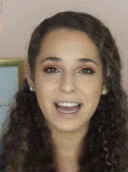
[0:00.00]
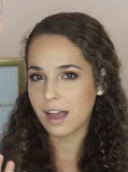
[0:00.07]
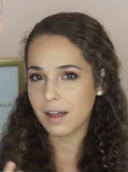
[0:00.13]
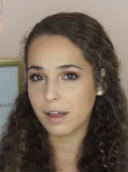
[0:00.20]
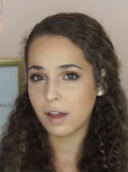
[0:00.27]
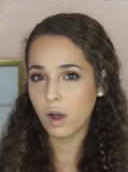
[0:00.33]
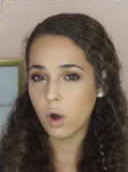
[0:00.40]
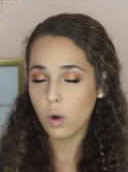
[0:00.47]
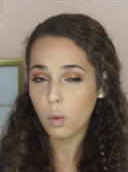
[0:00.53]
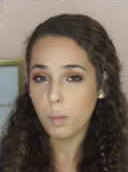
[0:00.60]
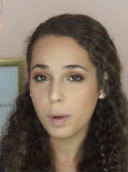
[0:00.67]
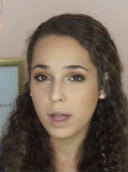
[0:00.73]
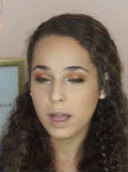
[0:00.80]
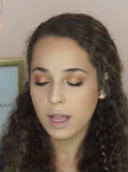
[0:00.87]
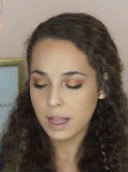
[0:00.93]
I hope
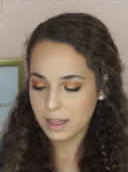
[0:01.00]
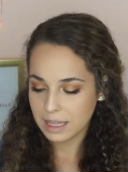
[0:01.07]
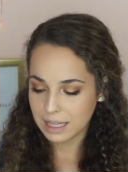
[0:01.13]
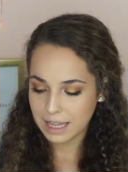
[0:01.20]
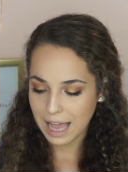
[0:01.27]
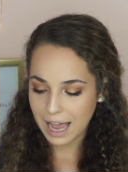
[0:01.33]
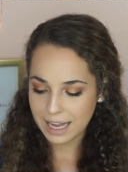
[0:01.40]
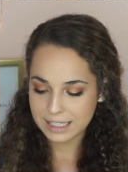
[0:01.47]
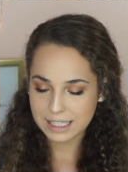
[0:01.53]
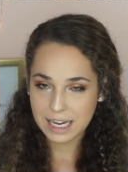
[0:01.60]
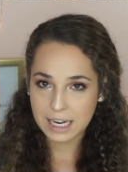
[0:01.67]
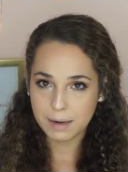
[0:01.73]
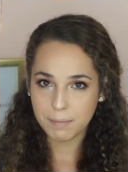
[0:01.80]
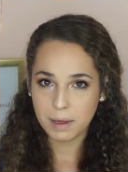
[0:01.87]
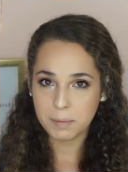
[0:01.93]
that has
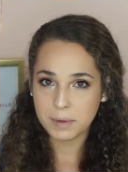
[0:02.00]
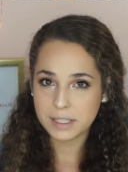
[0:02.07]
kind of maybe